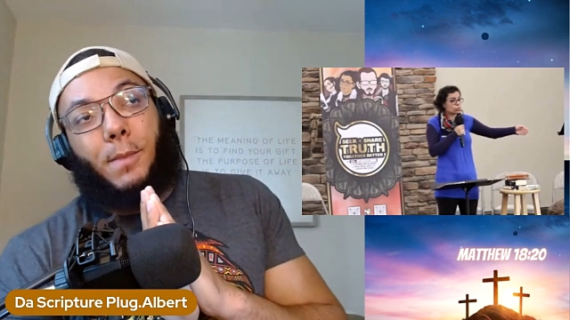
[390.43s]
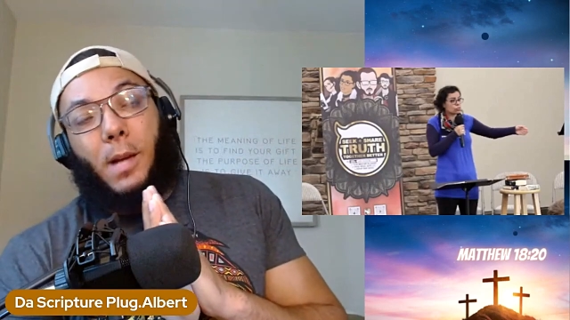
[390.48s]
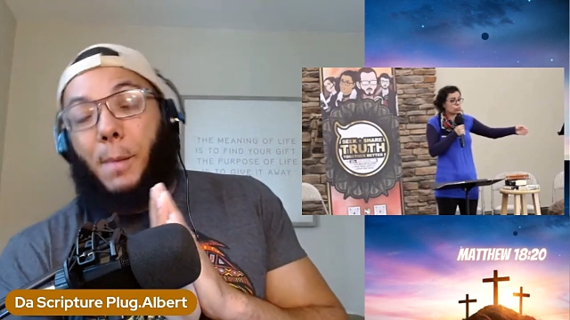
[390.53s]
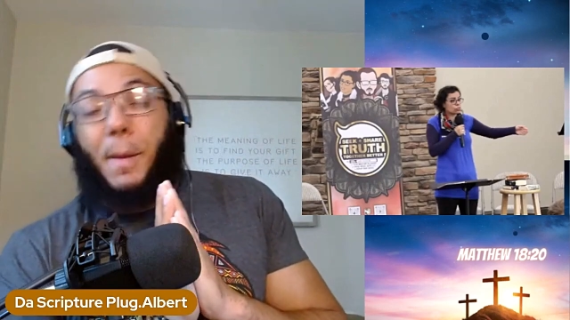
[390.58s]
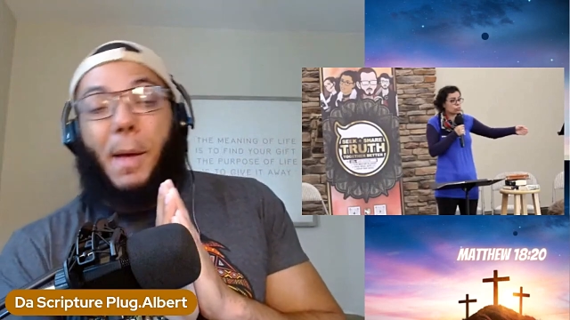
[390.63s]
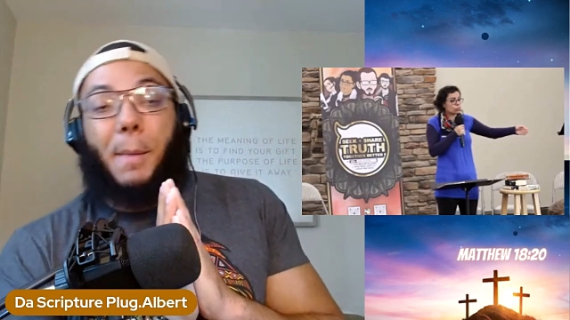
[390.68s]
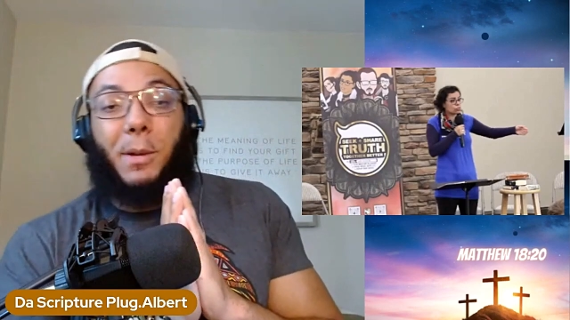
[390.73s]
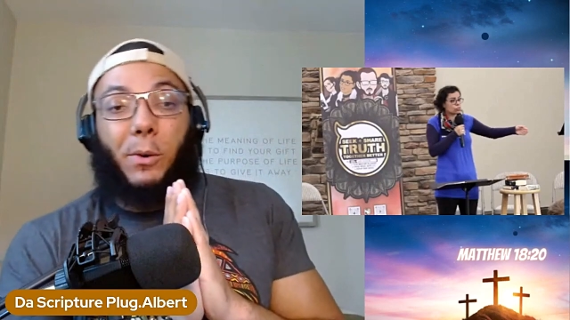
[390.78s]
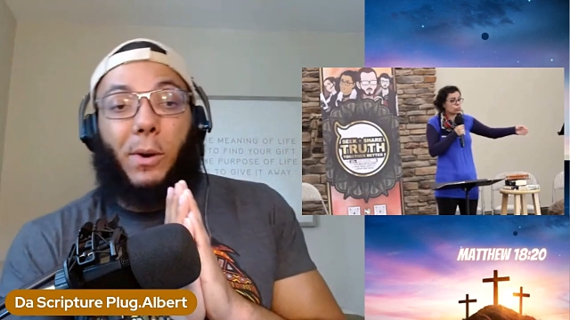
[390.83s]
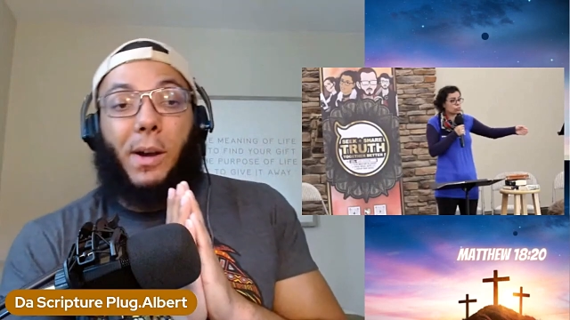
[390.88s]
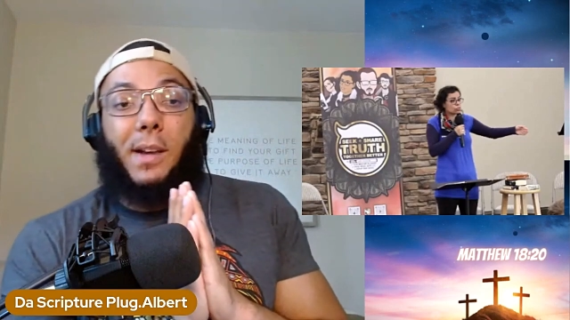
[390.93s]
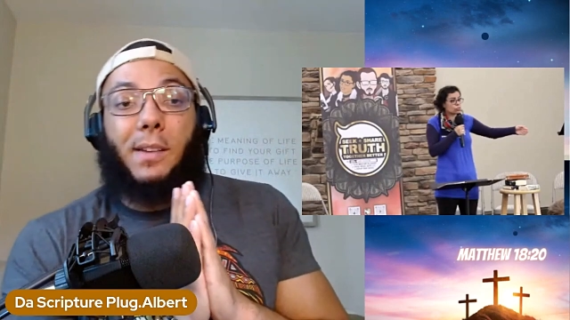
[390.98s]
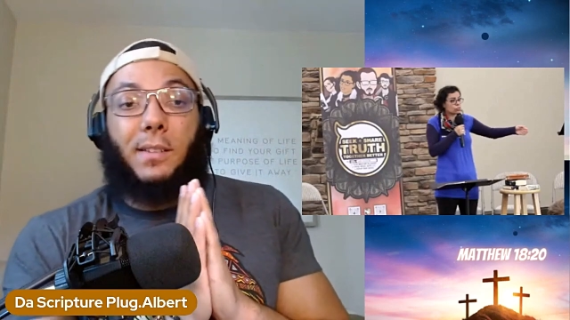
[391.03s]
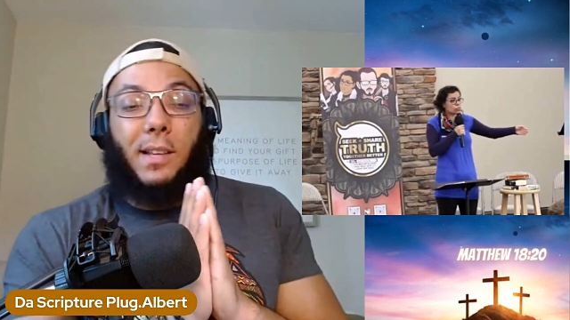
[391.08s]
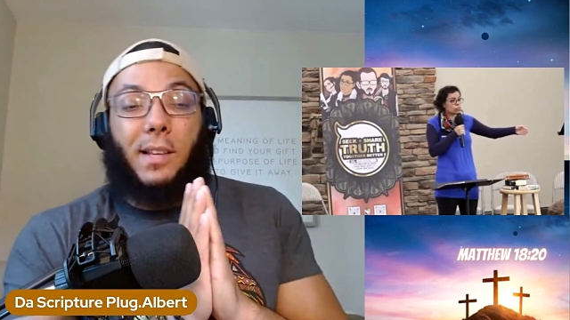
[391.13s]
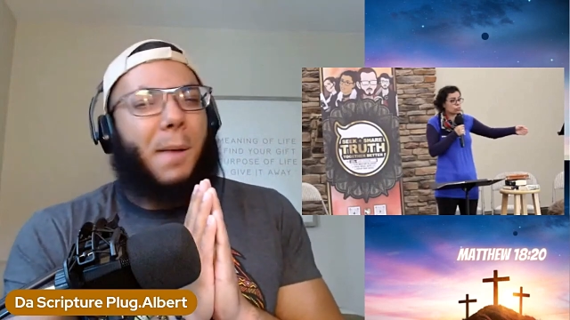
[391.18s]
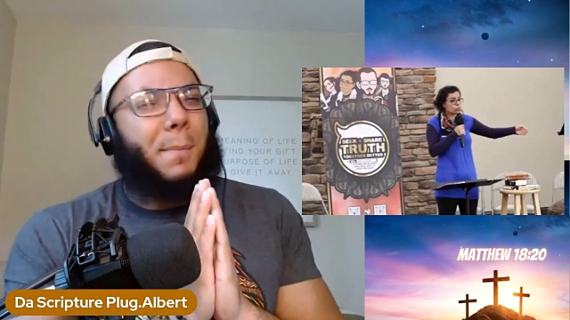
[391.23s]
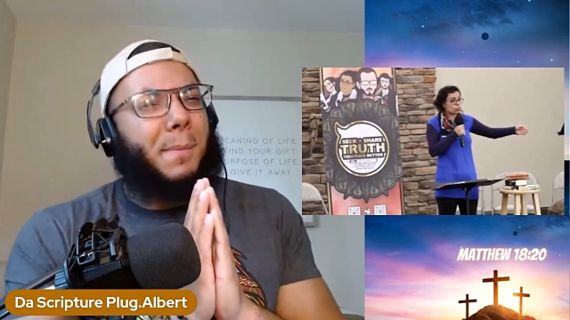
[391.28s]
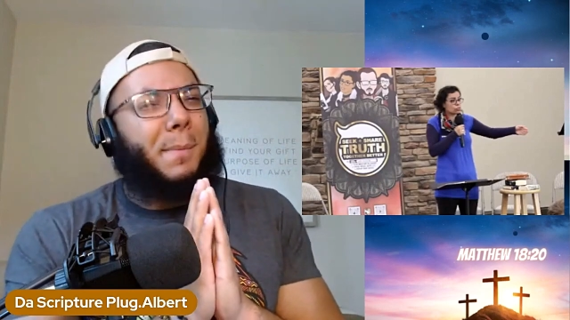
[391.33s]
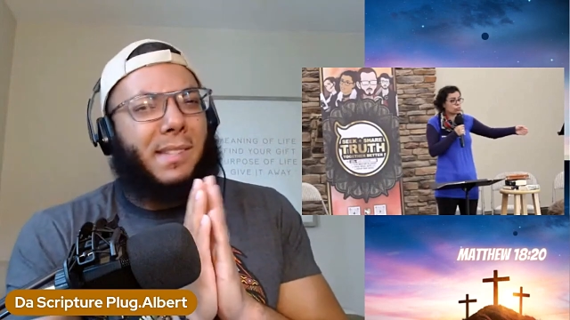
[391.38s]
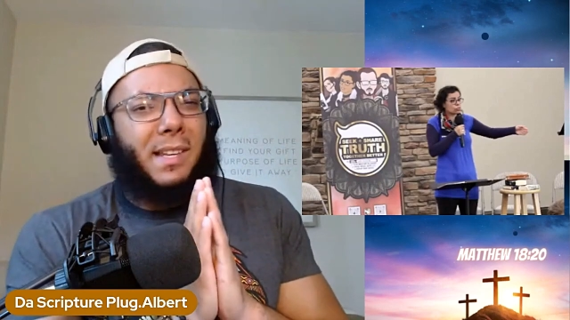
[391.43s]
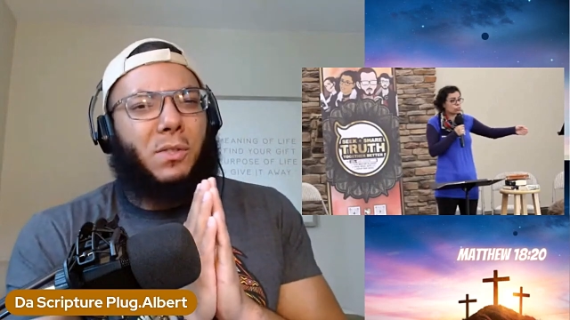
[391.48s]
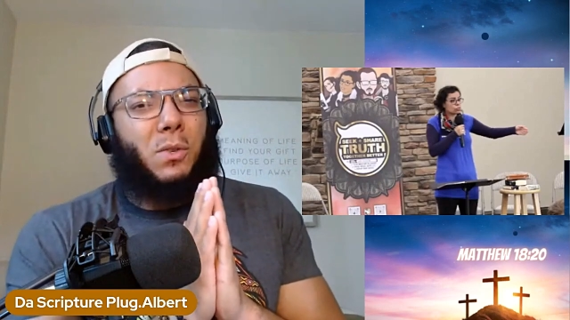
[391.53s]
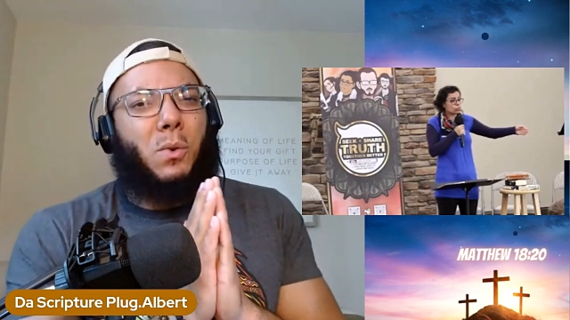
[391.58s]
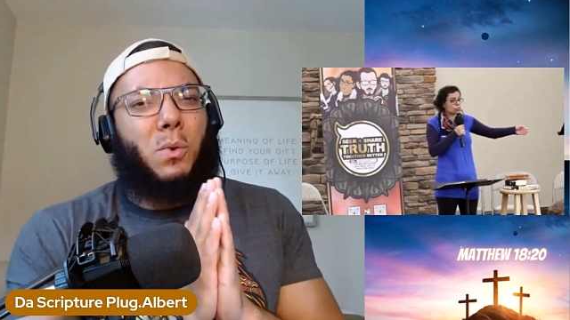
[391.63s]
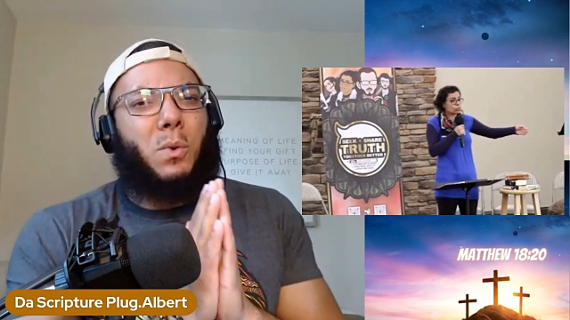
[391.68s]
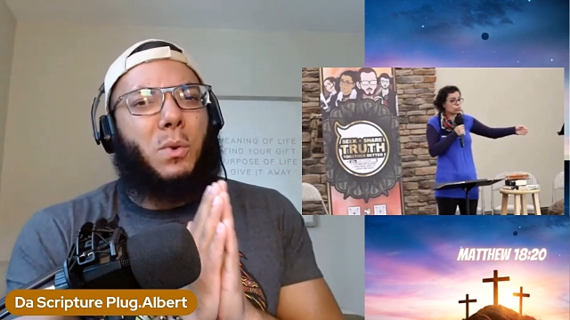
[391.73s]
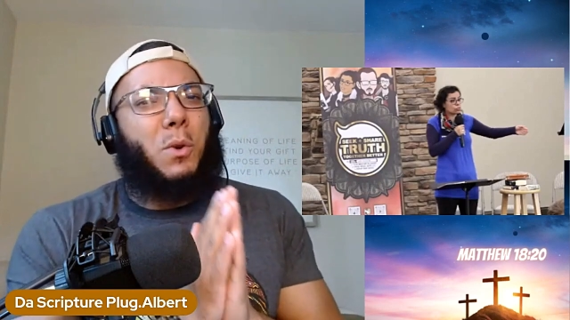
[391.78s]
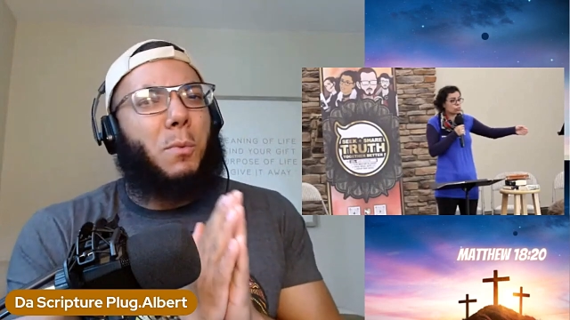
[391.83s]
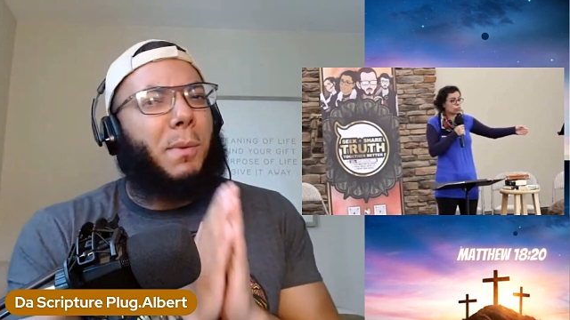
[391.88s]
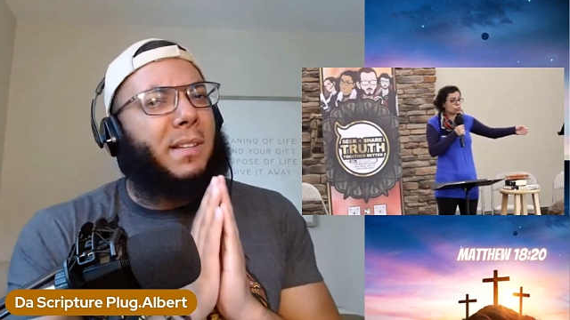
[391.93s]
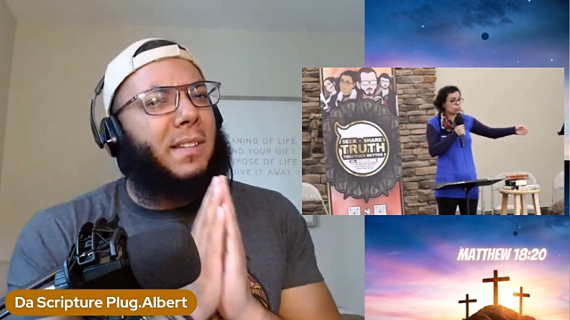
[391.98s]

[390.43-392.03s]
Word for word: come at me crazy in the comments. That's cool too.